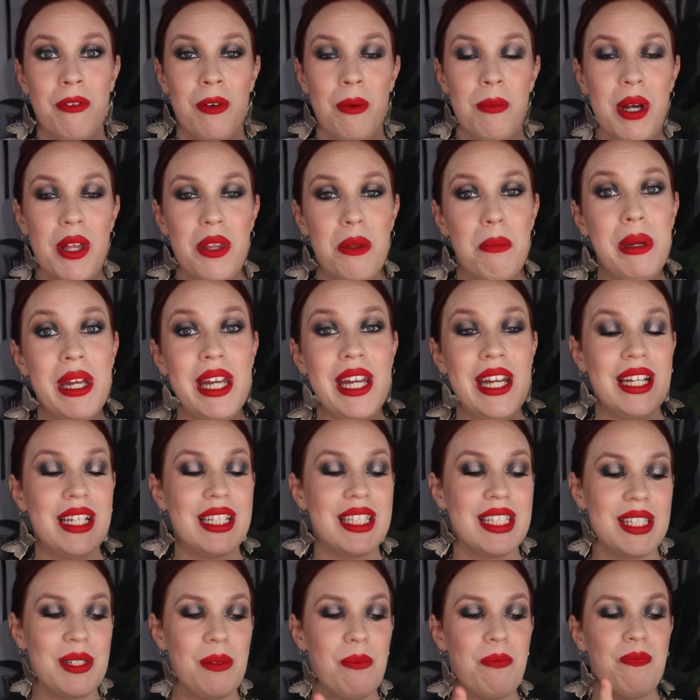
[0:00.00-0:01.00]
from all the
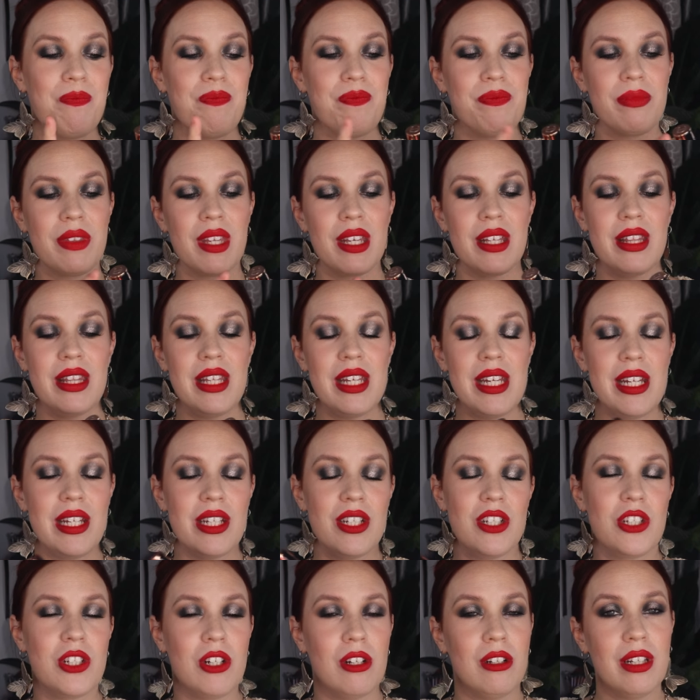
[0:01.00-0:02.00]
pinks.
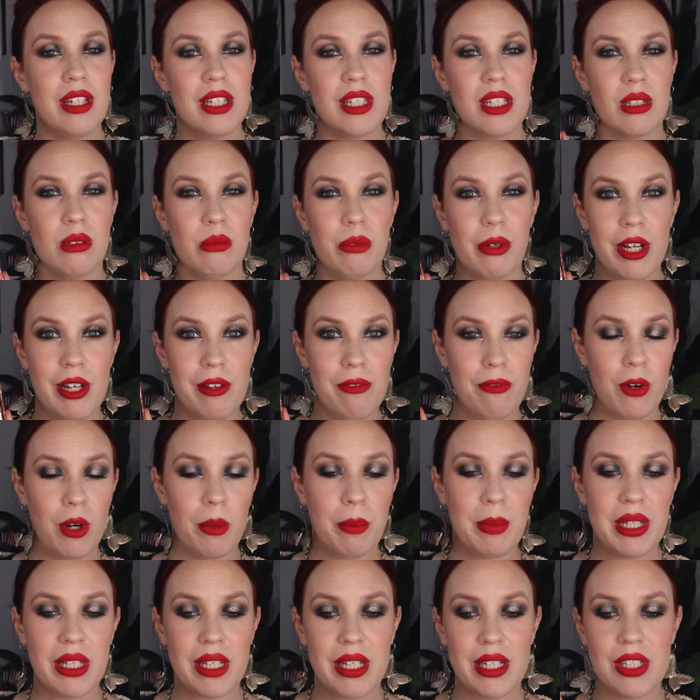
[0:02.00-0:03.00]
The Charlotte Tilbury
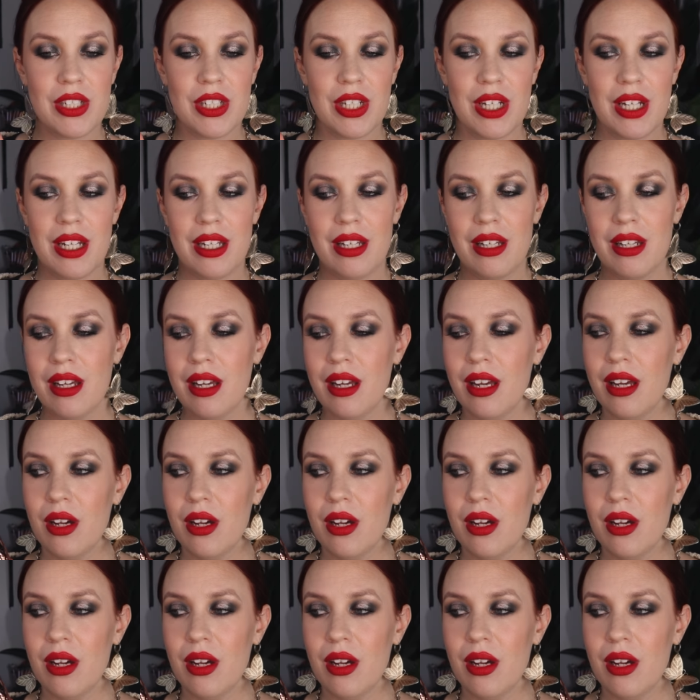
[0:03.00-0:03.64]
formulation,